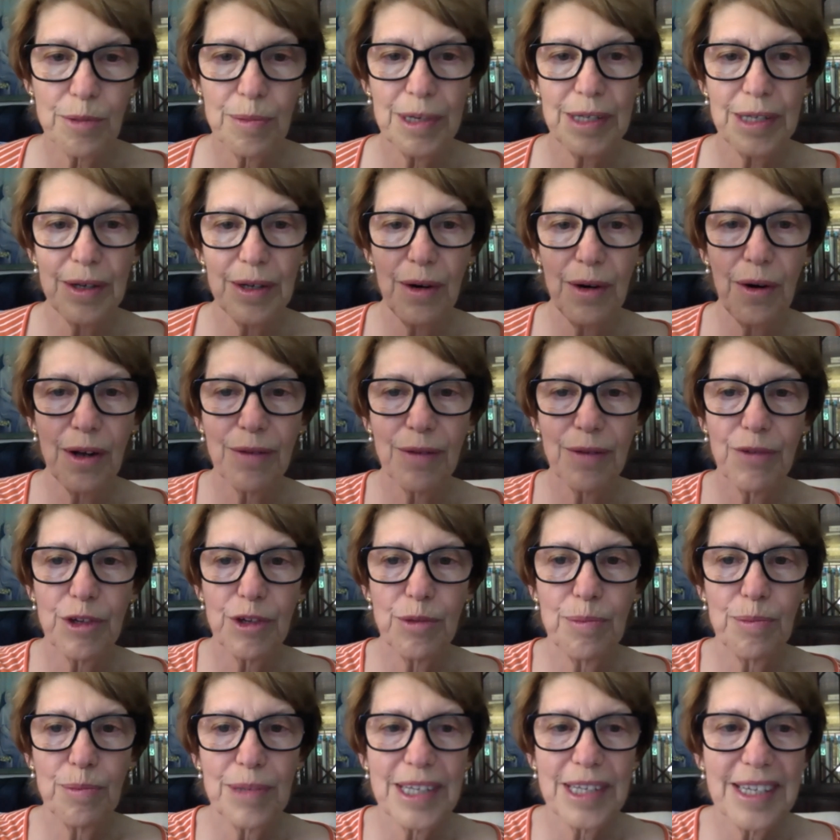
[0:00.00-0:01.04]
but all of
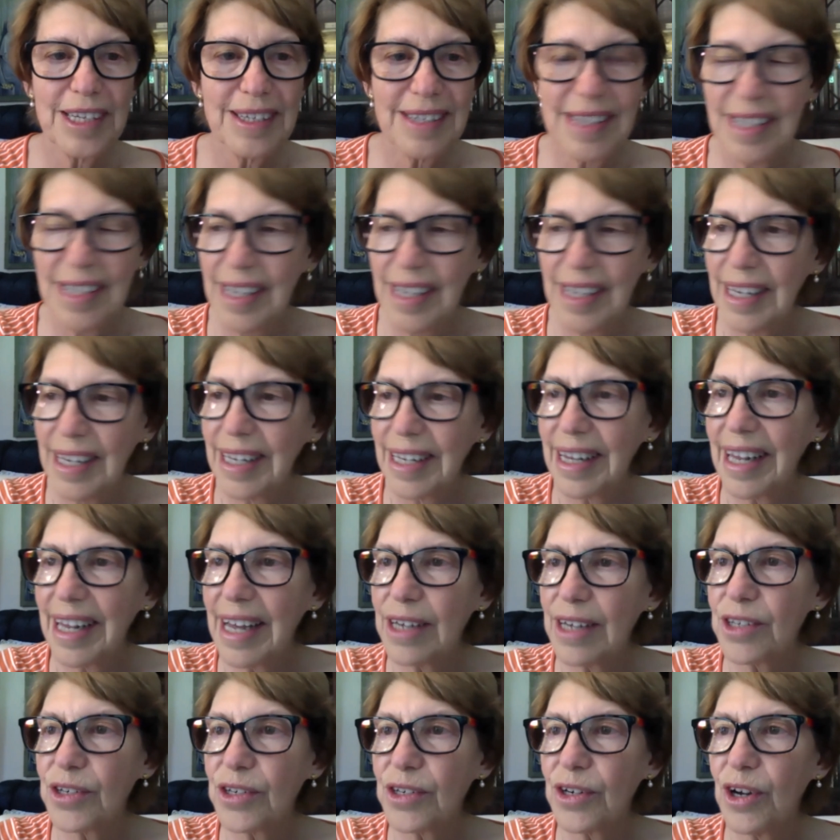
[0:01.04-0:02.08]
you, please let
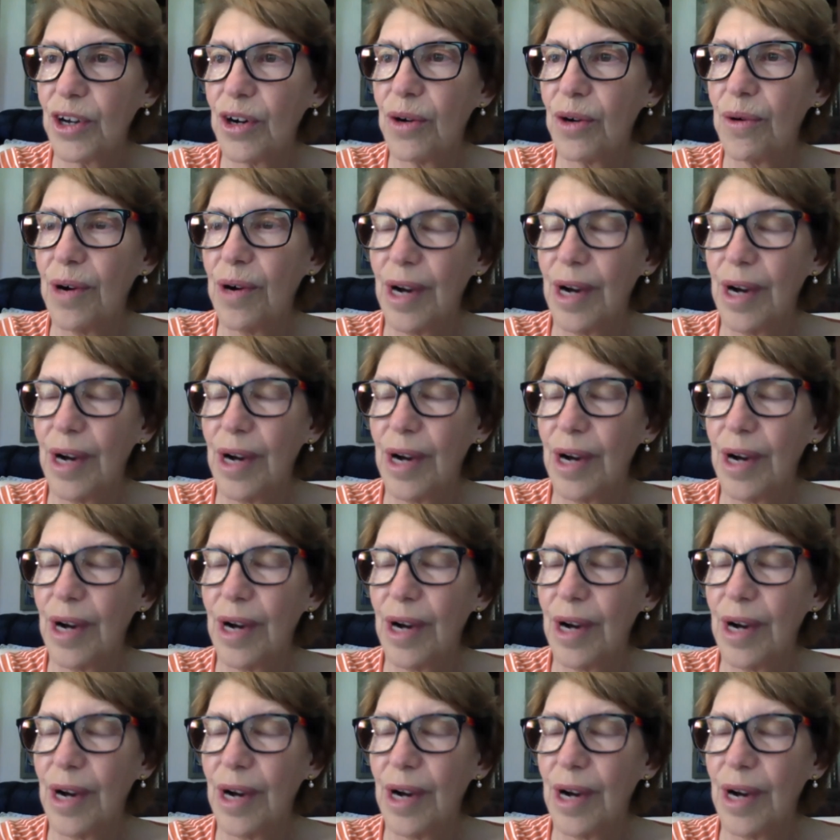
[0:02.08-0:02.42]
us know